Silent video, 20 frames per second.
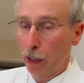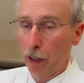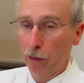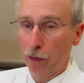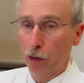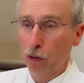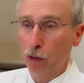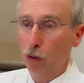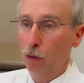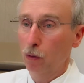and
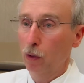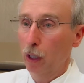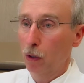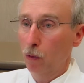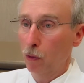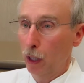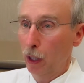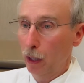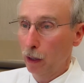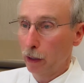they're doing
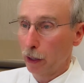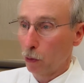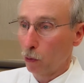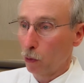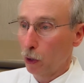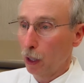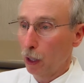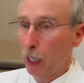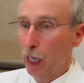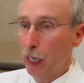well and they
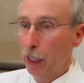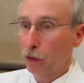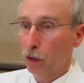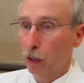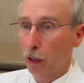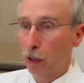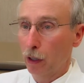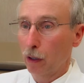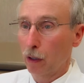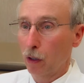realize
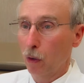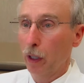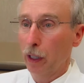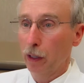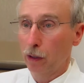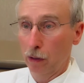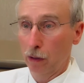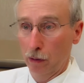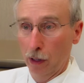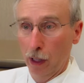that they're going
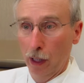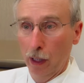to